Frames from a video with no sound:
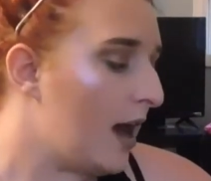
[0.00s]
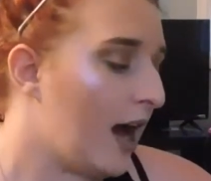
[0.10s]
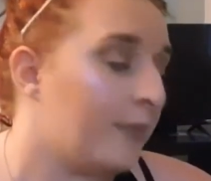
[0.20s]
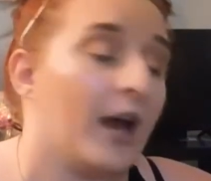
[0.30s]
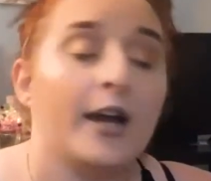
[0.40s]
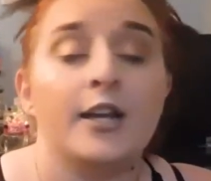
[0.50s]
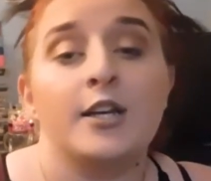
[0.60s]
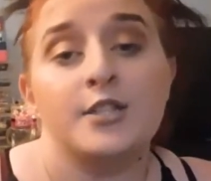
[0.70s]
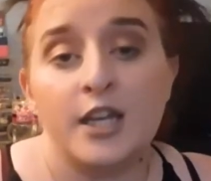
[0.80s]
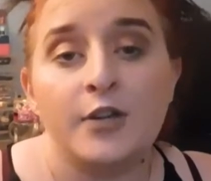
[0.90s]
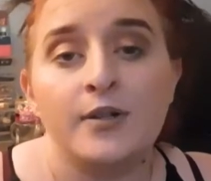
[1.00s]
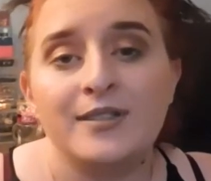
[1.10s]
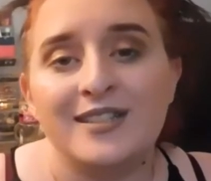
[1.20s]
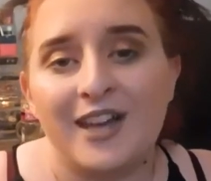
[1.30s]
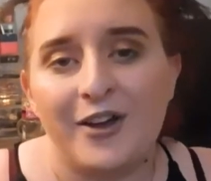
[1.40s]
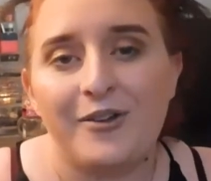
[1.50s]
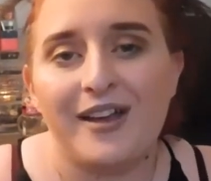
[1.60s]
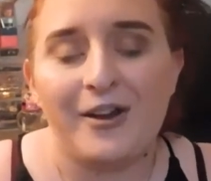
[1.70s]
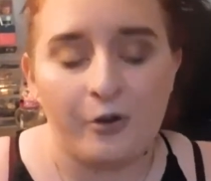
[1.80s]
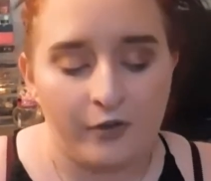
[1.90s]
I'm not going to continuously tell you
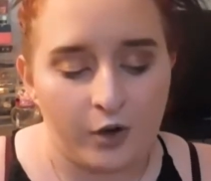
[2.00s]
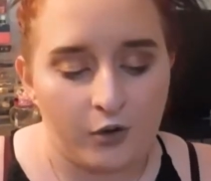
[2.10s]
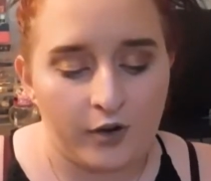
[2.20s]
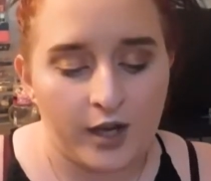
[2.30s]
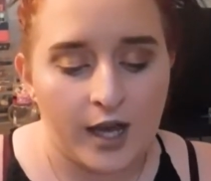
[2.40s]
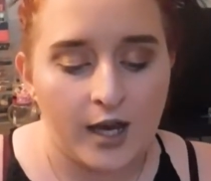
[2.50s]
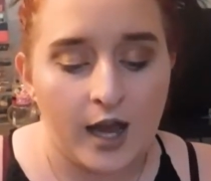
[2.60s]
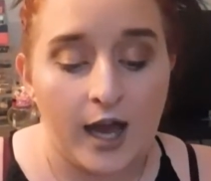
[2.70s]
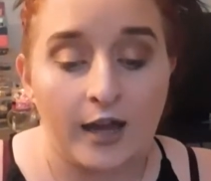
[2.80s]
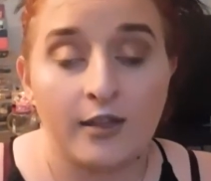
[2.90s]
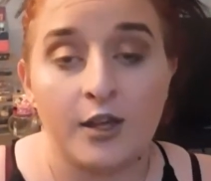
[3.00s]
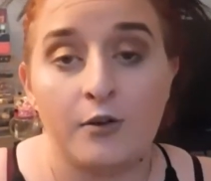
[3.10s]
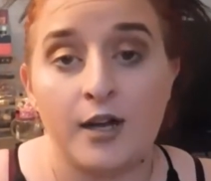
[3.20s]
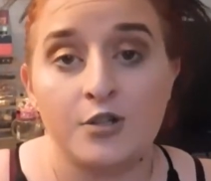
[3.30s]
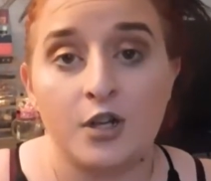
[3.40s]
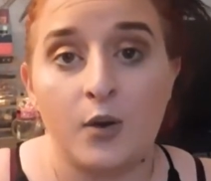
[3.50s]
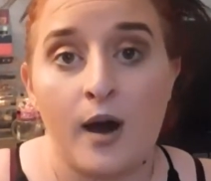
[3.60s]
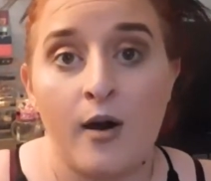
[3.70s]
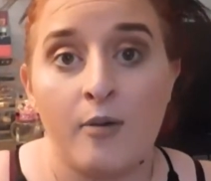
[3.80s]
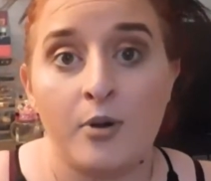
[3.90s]
that over and over again. I think you guys should go
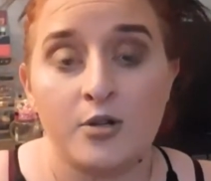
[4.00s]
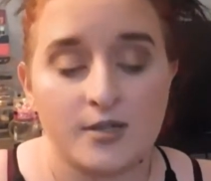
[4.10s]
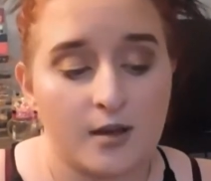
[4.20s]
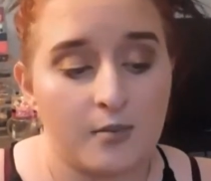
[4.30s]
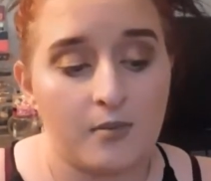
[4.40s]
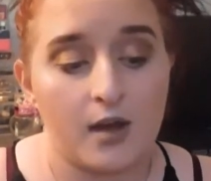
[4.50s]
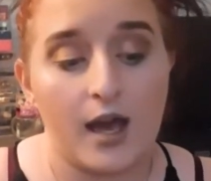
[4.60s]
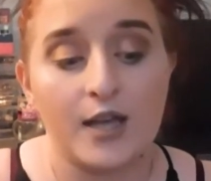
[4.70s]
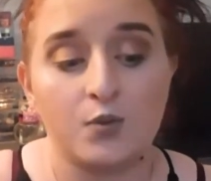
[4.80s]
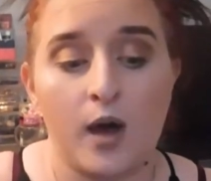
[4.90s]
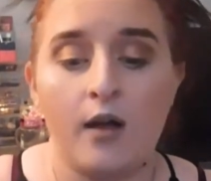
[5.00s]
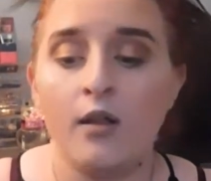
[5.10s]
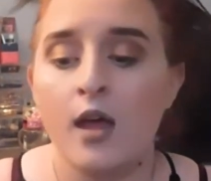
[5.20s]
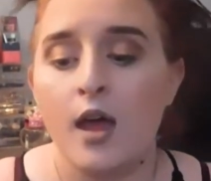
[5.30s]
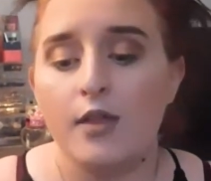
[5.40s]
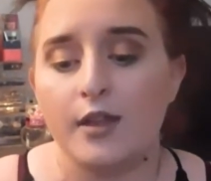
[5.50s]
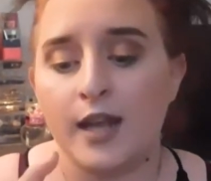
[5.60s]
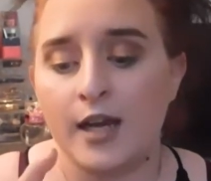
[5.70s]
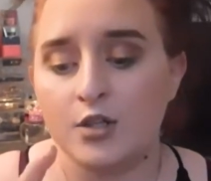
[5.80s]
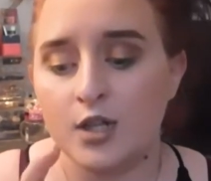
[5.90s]
out and purchase some as well. The
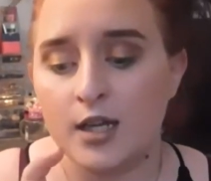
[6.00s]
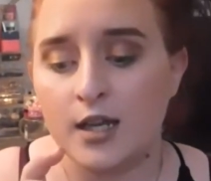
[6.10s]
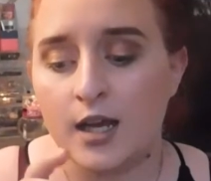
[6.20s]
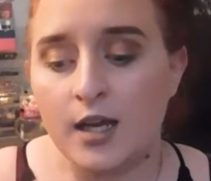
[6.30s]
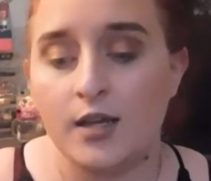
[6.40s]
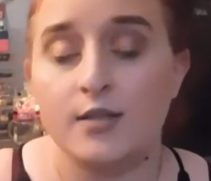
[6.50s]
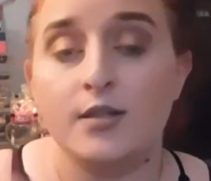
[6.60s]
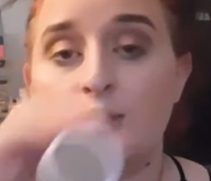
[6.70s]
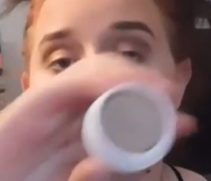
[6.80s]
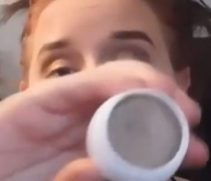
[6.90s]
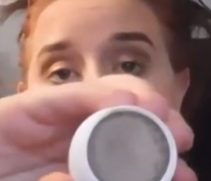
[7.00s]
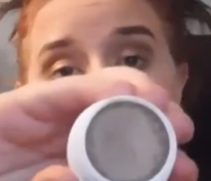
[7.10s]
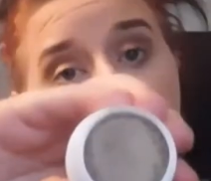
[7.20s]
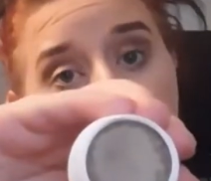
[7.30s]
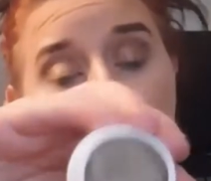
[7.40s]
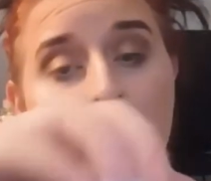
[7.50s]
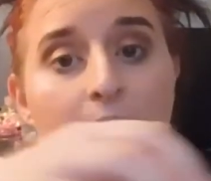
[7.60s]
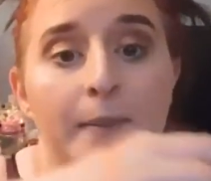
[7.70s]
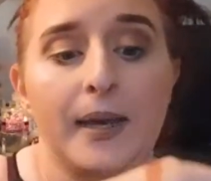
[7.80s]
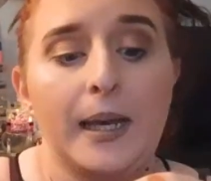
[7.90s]
next shade is Track 8.
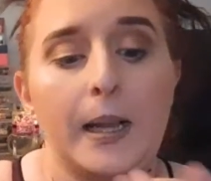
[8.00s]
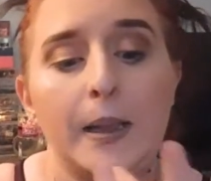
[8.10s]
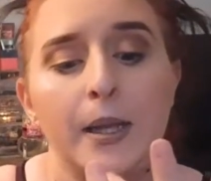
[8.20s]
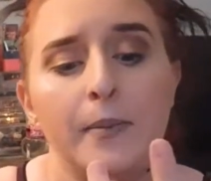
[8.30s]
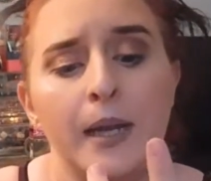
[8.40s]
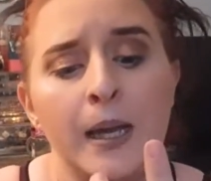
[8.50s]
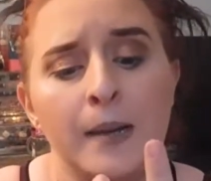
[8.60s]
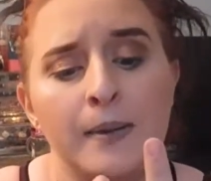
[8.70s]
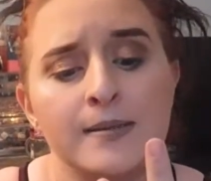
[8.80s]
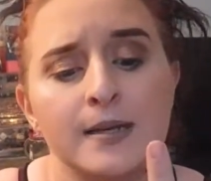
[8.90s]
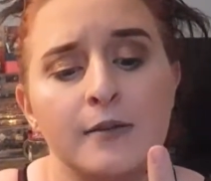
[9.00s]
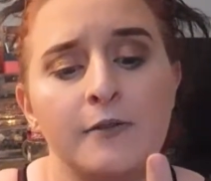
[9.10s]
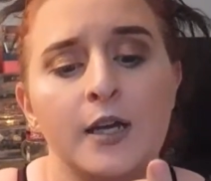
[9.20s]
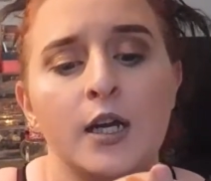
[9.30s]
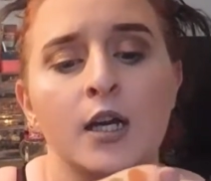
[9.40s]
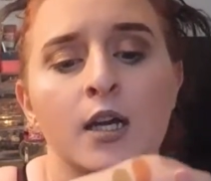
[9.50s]
I'm getting a little bit ahead of myself here.